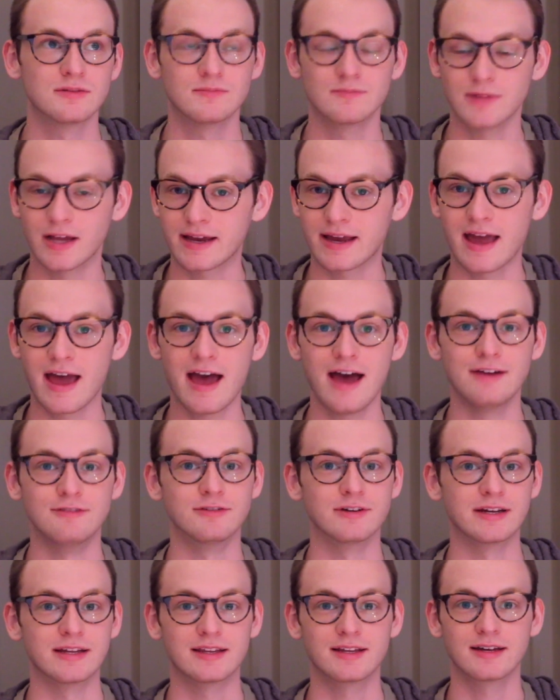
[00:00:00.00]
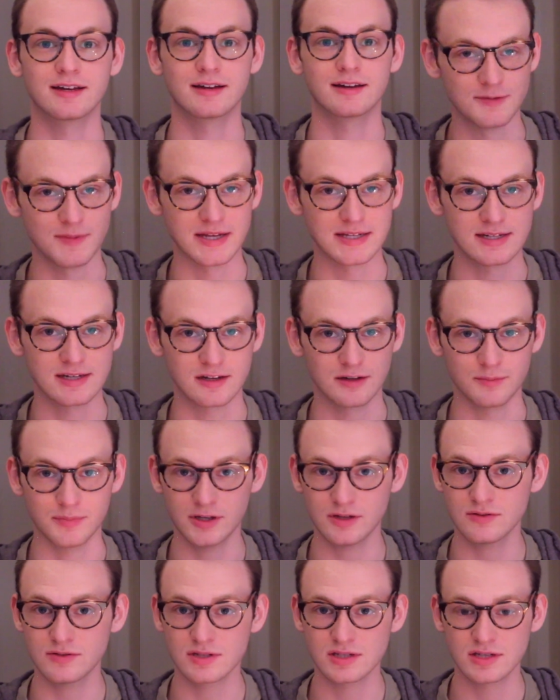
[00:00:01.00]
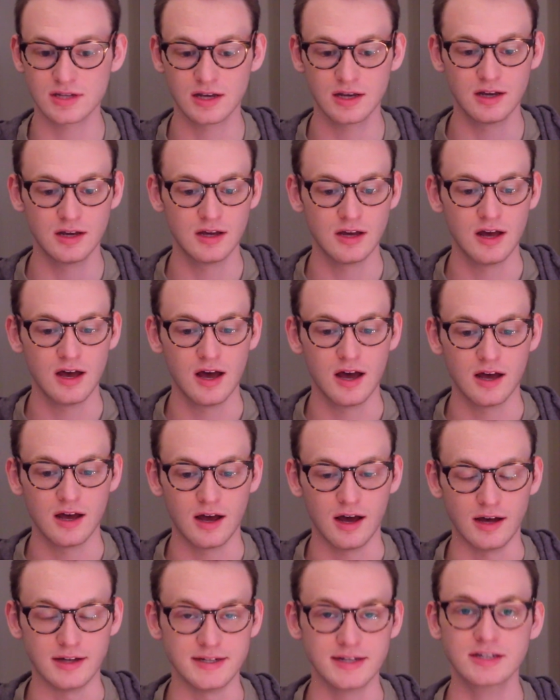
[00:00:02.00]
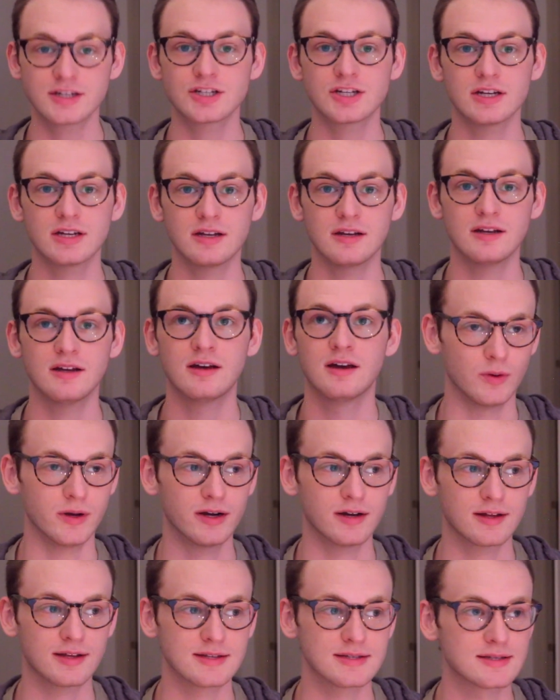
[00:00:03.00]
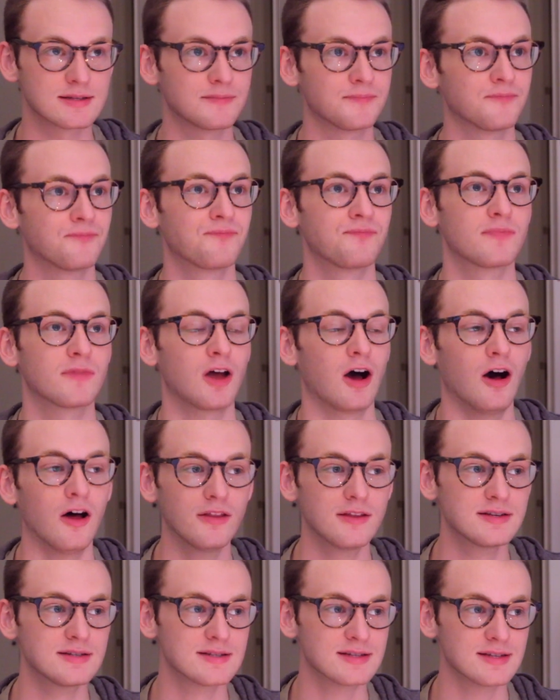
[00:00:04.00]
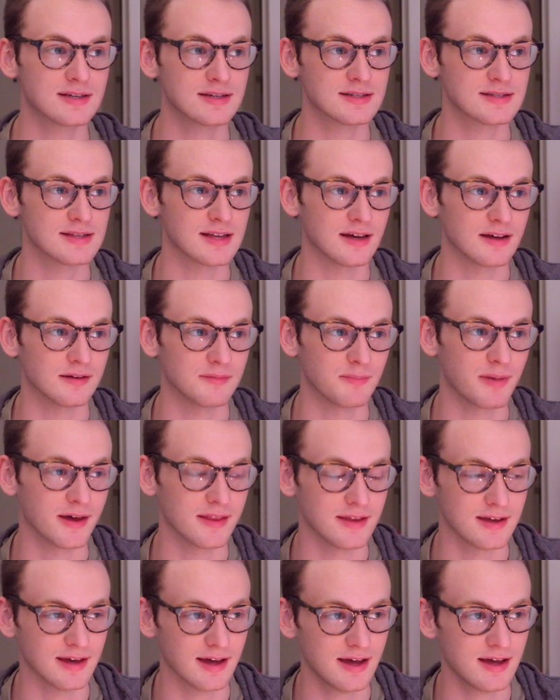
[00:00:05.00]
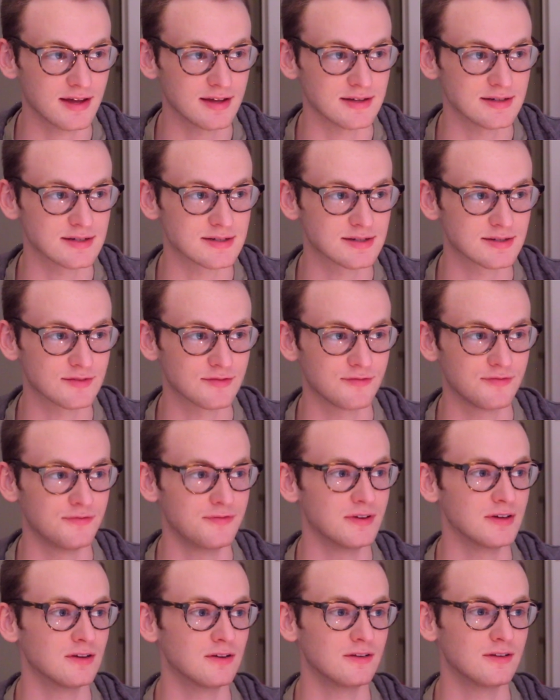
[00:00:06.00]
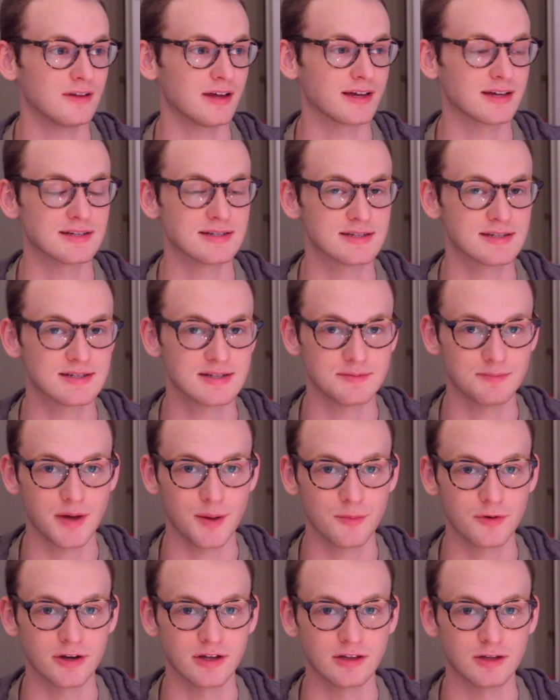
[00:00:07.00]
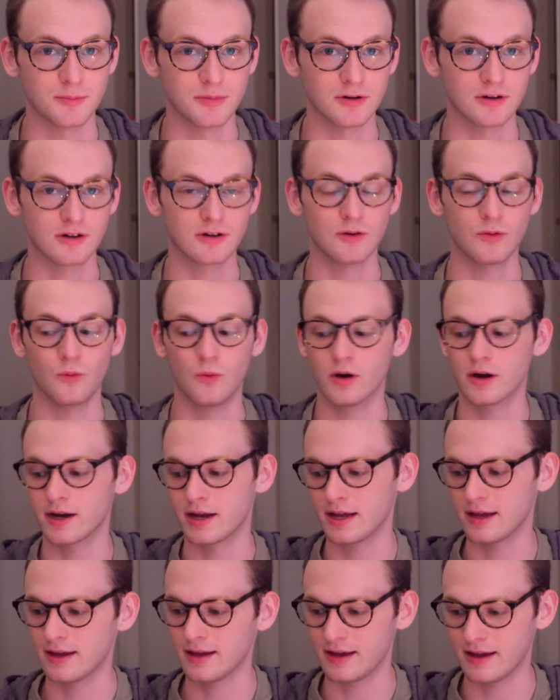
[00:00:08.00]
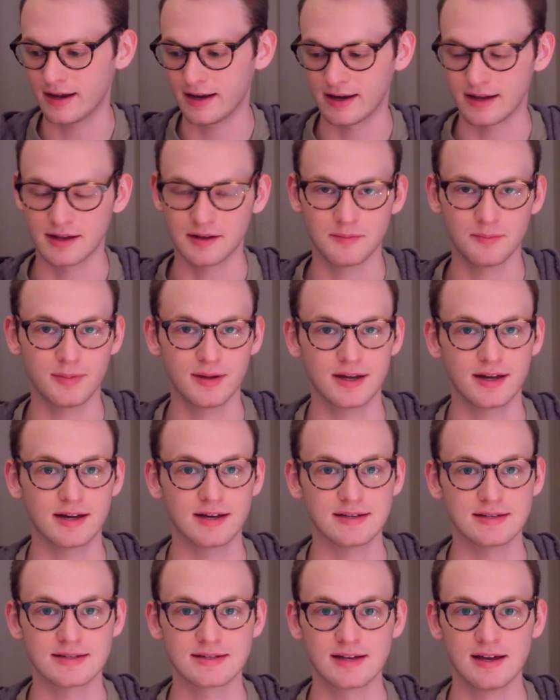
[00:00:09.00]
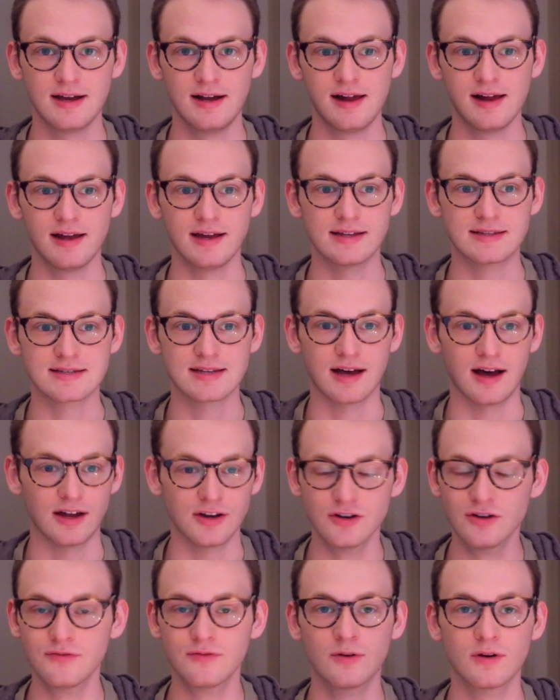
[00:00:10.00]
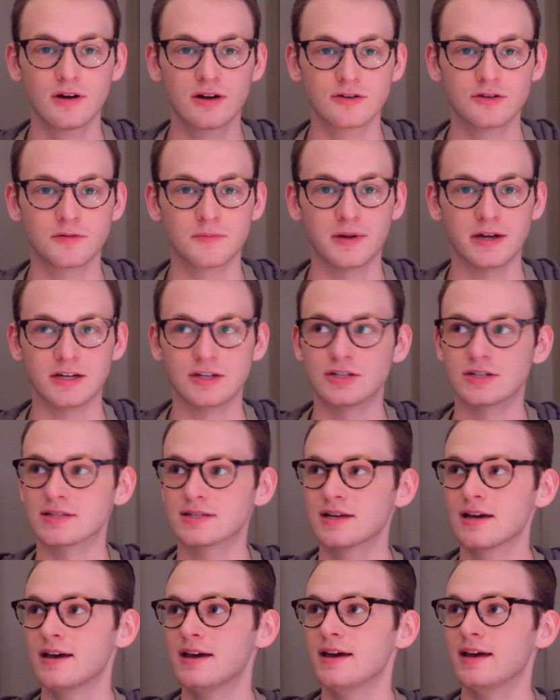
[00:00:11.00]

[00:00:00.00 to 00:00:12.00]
Like everything. Domestic abuse, addiction, queerness, all these things that by the end feel like a distant memory in the book were in it, because it's under 400 pages.